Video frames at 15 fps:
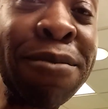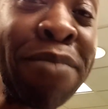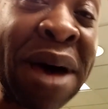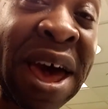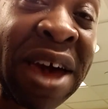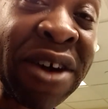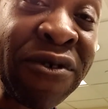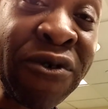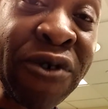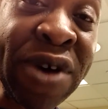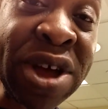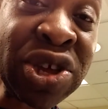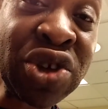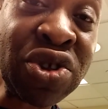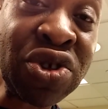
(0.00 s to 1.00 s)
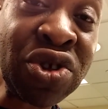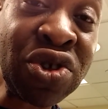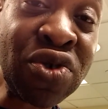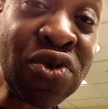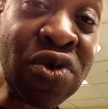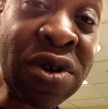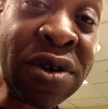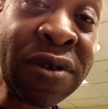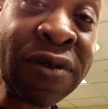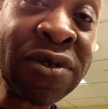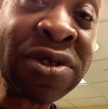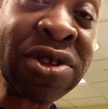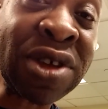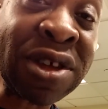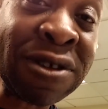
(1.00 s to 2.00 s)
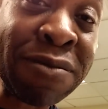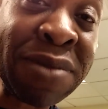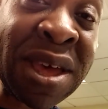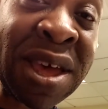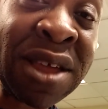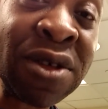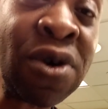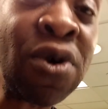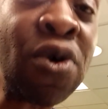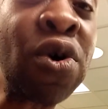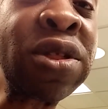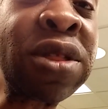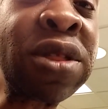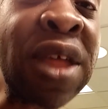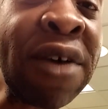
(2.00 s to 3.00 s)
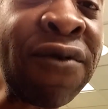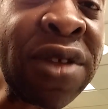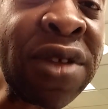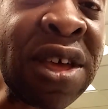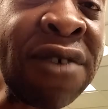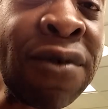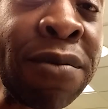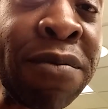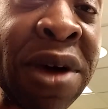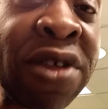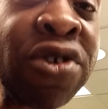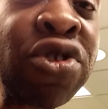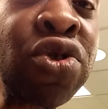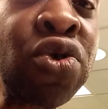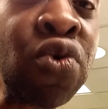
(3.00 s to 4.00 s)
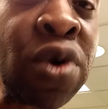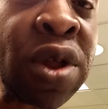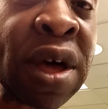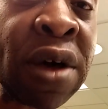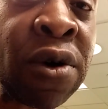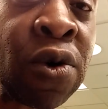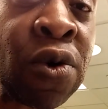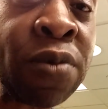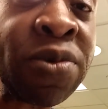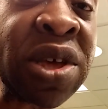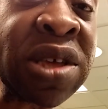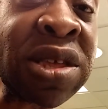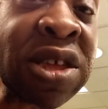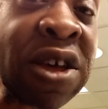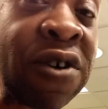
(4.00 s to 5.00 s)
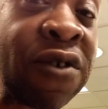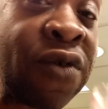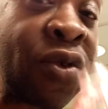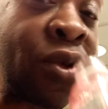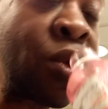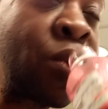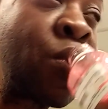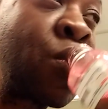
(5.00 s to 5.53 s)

Buy it fresh in the store just made or definitely even better do it at home yourself